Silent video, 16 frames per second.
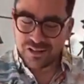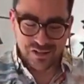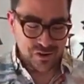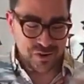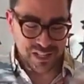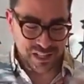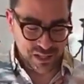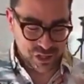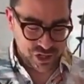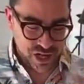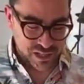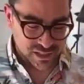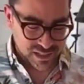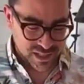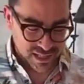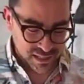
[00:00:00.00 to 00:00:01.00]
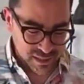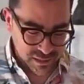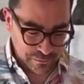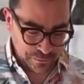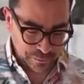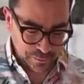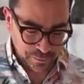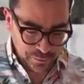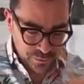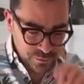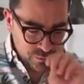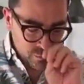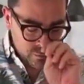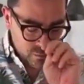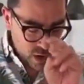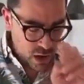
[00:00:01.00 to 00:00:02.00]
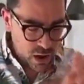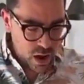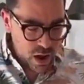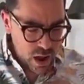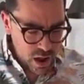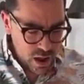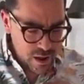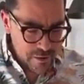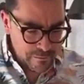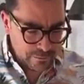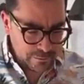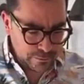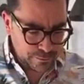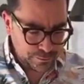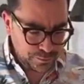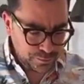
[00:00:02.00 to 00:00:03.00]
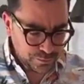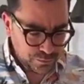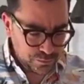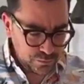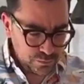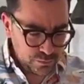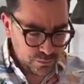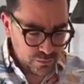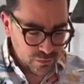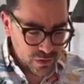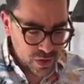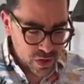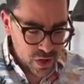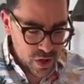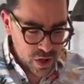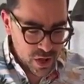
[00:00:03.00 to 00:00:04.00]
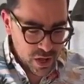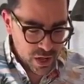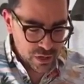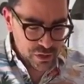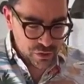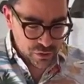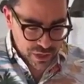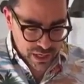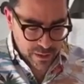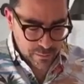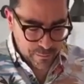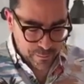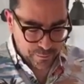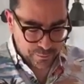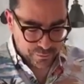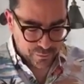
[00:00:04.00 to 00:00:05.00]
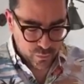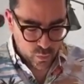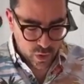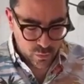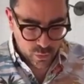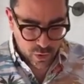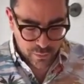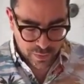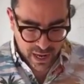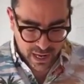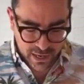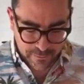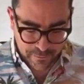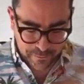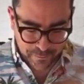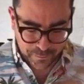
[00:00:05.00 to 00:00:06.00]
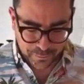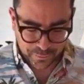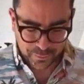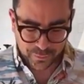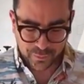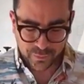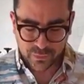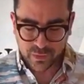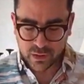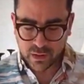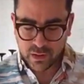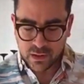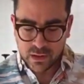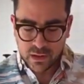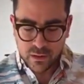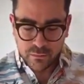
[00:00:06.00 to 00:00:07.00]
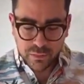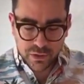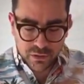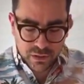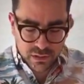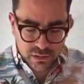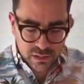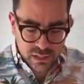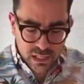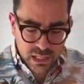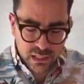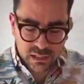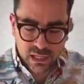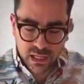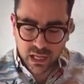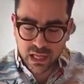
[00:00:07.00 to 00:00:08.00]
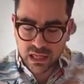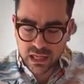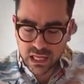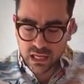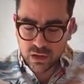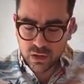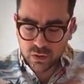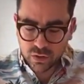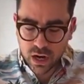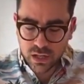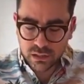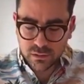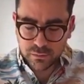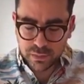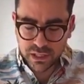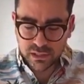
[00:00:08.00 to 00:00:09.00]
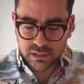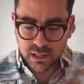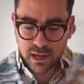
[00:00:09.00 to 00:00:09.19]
doing this justice. Ah, a dream. One more bite. But you can see it's like a thin crust pizza.